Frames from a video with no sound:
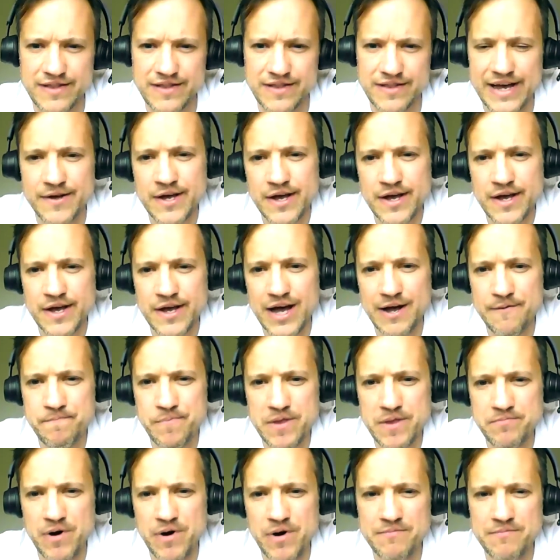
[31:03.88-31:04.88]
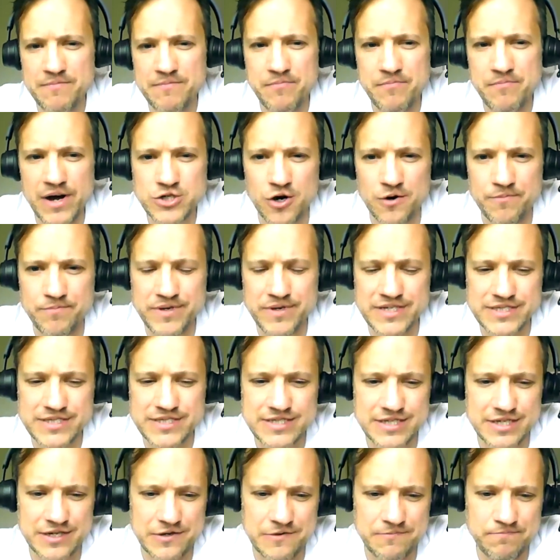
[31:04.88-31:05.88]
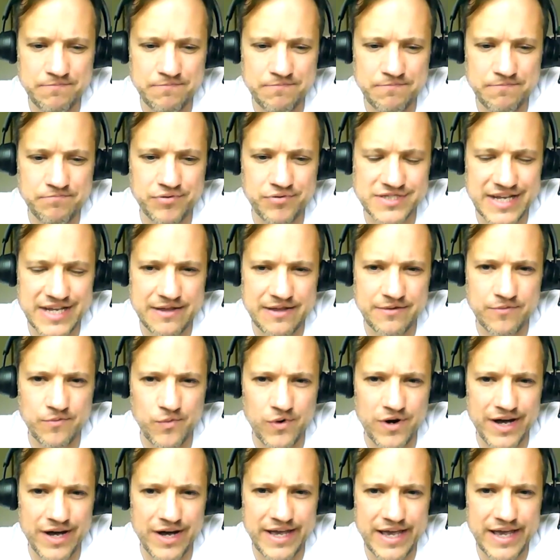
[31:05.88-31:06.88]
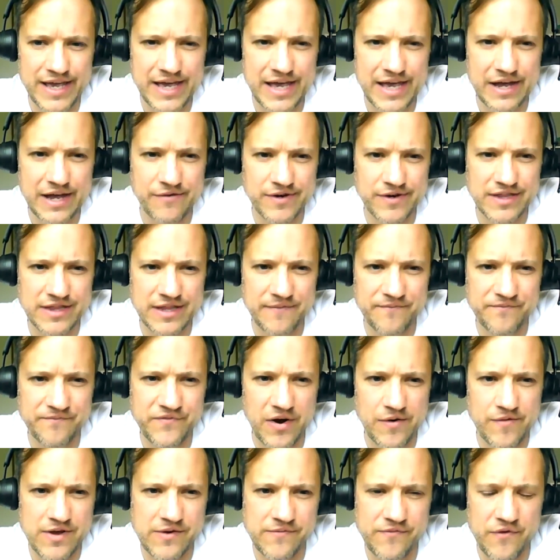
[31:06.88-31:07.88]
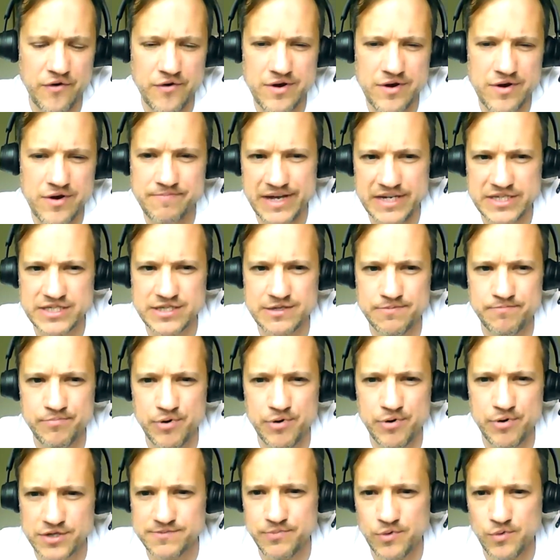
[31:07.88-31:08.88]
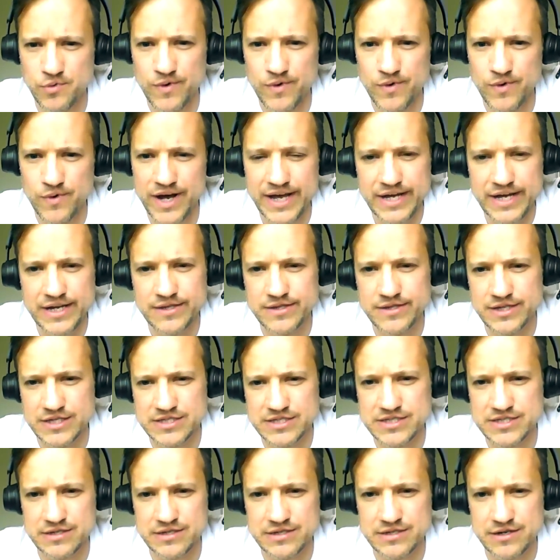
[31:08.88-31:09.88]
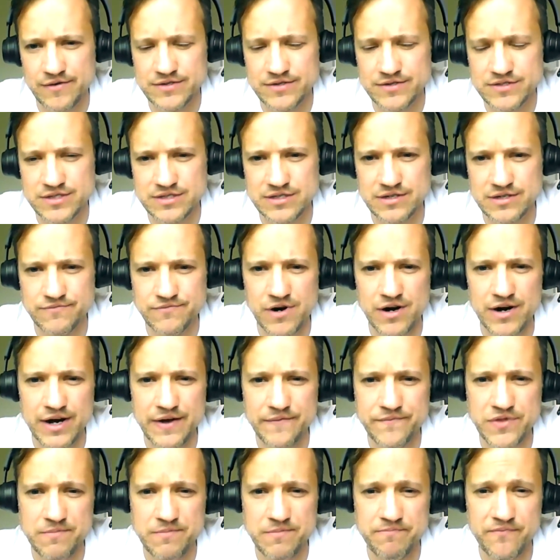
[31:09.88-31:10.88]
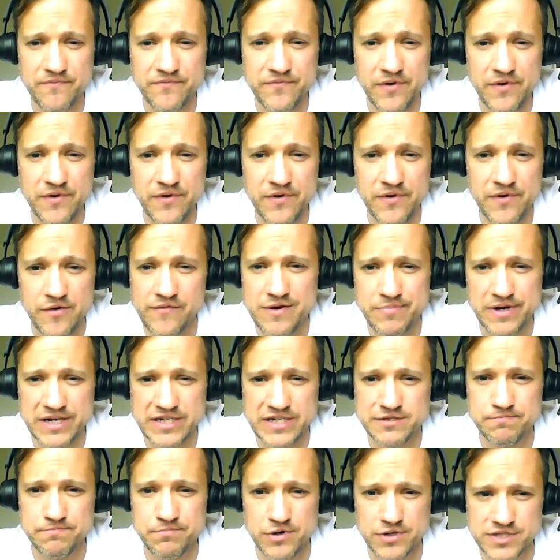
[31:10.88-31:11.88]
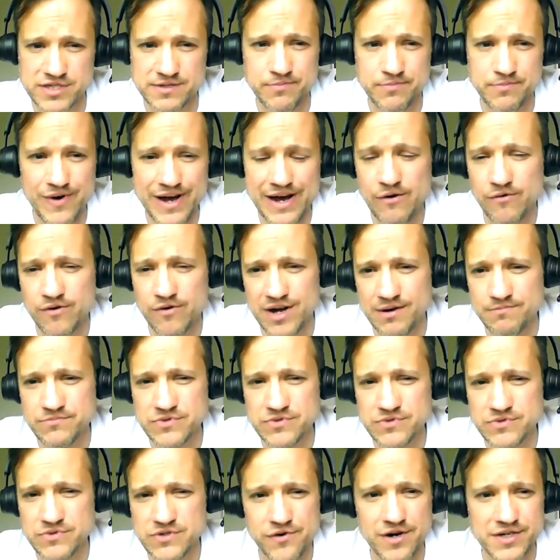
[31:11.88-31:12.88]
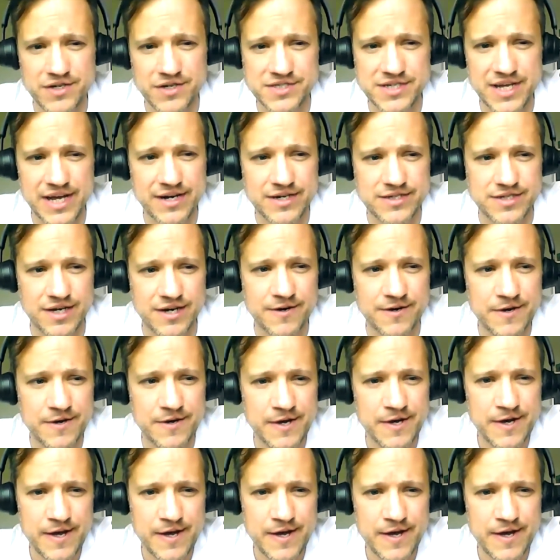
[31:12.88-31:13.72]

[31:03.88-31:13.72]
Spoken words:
that? My job is to present what I hear in the very, very best possible way that's going to derive the very, very best possible outcomes for our sector.